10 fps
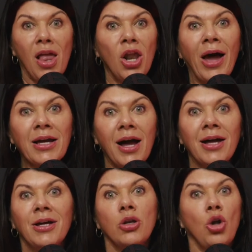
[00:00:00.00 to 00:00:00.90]
like
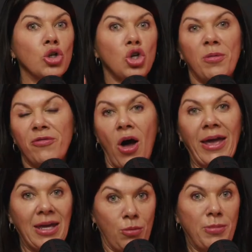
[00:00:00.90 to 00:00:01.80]
not
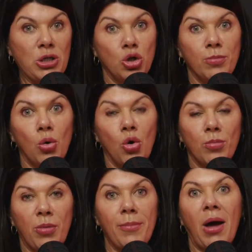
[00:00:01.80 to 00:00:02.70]
Shopify, it would be too broad,
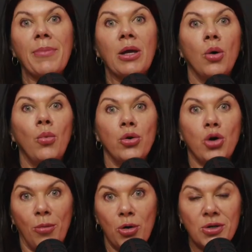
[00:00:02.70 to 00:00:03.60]
but it might be
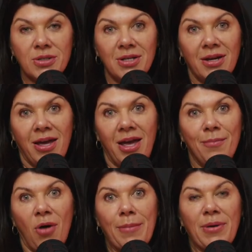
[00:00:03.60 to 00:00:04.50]
WooCommerce. It
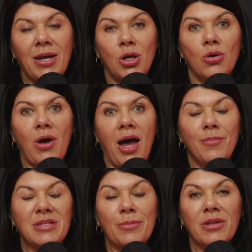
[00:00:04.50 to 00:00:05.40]
might be,
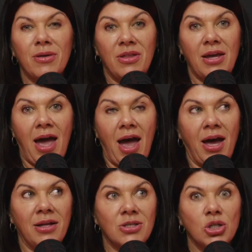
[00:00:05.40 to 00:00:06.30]
some of
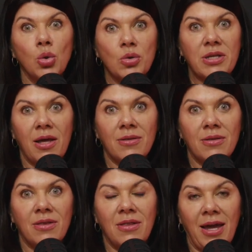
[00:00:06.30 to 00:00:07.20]
the tools that
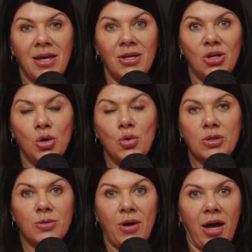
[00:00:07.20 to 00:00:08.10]
they
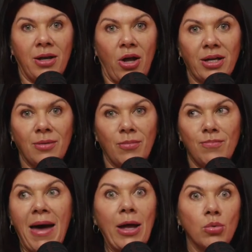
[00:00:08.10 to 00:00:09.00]
use like
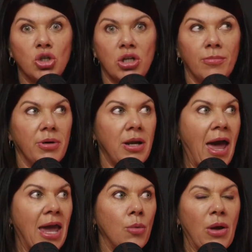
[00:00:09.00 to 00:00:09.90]
MailChimp and
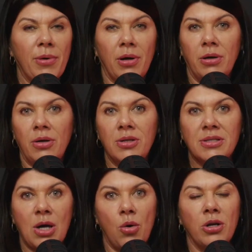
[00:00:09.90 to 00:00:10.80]
Aweber and
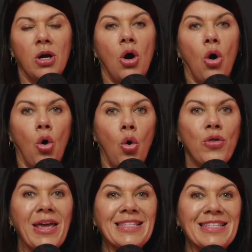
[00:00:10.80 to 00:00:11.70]
so on. All
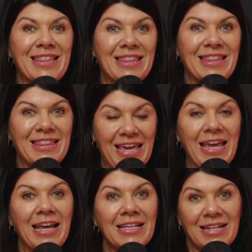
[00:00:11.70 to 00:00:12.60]
these
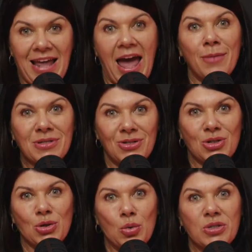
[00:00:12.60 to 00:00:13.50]
things and apps and
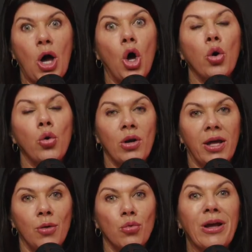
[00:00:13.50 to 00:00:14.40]
tools that
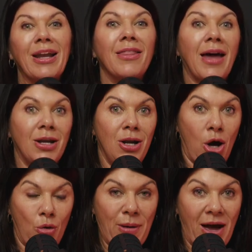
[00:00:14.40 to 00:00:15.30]
only really they'd
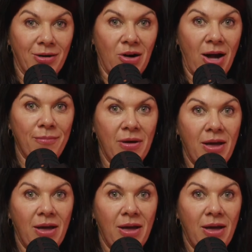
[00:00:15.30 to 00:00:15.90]
know about, right?